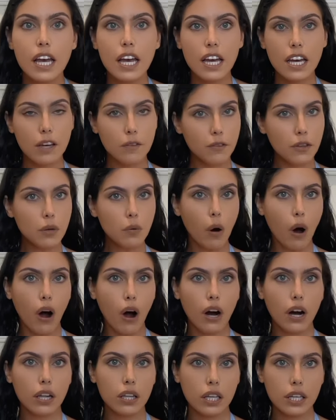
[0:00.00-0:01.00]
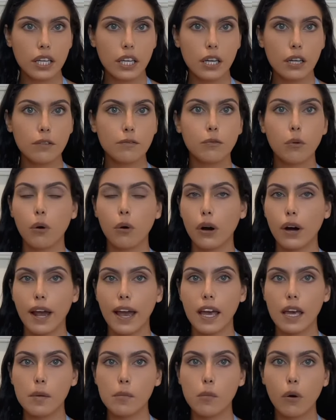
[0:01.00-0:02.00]
If you are looking for
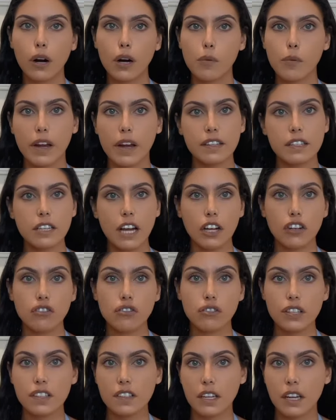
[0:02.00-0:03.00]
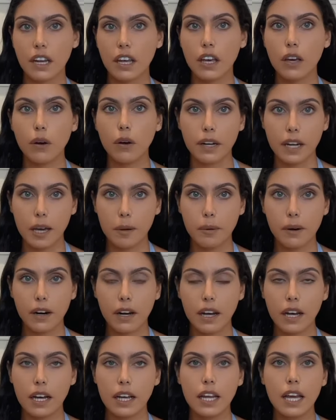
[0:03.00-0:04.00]
a more residential city or
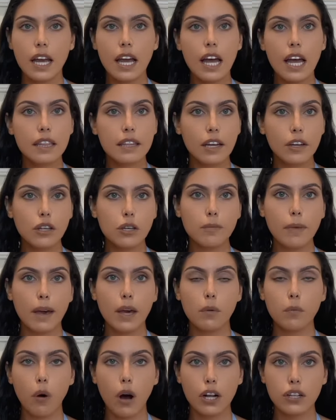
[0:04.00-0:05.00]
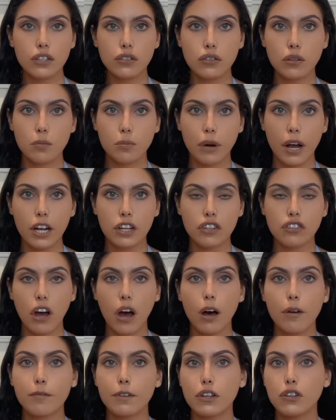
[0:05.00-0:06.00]
neighborhood, then you may want to branch
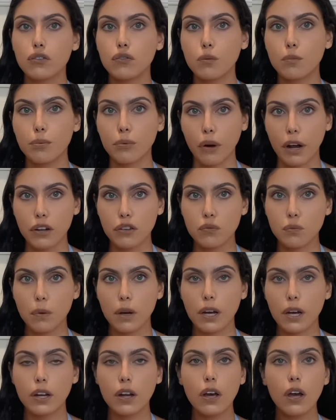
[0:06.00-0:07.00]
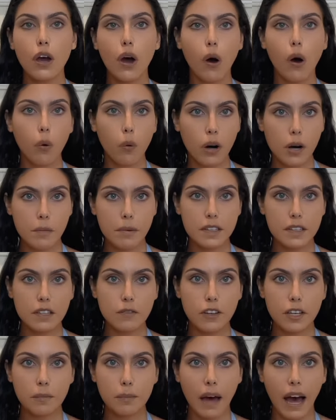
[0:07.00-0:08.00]
off into Brentwood or
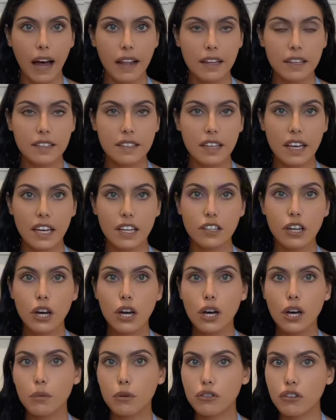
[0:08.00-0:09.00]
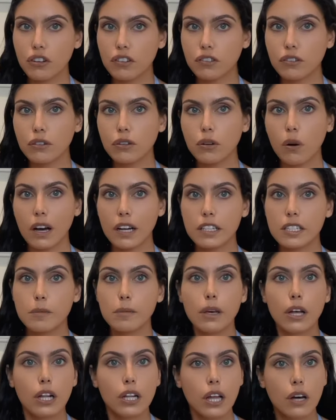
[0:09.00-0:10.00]
Pacific Palisades, which are still going to be
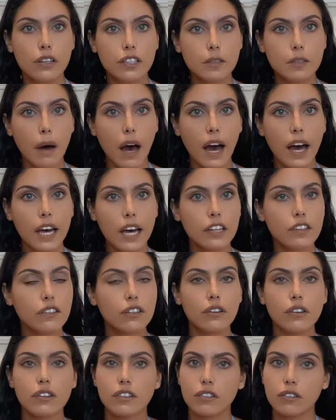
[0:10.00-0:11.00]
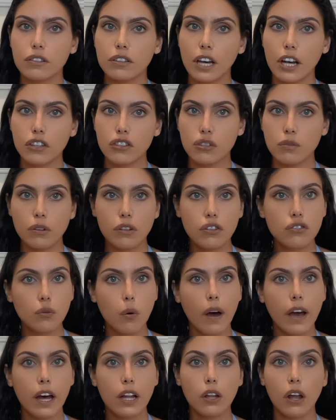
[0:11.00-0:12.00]
close by, so you'll still get to
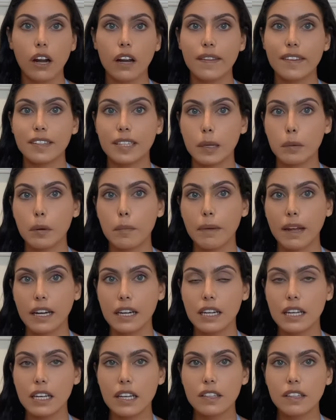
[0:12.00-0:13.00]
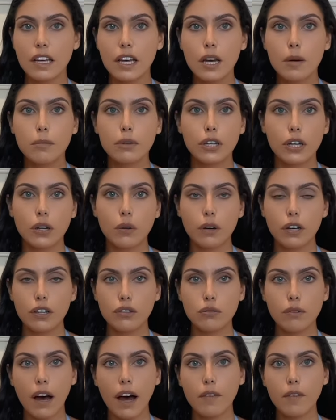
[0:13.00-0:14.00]
enjoy a lot of the same amenities, but you're going
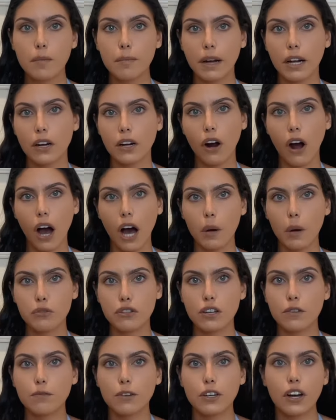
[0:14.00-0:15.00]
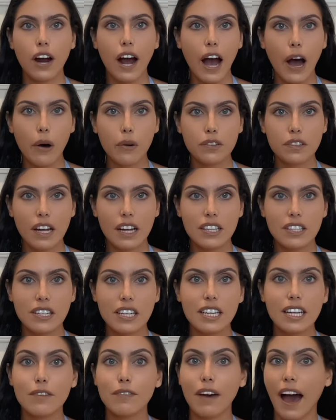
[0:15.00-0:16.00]
to have a better option for your house
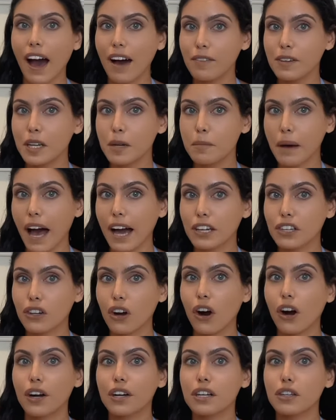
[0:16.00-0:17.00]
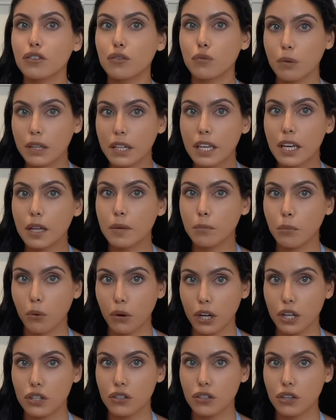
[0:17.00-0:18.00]
hunting if having a backyard is really
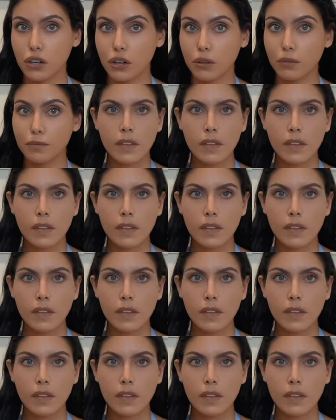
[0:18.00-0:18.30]
important to you.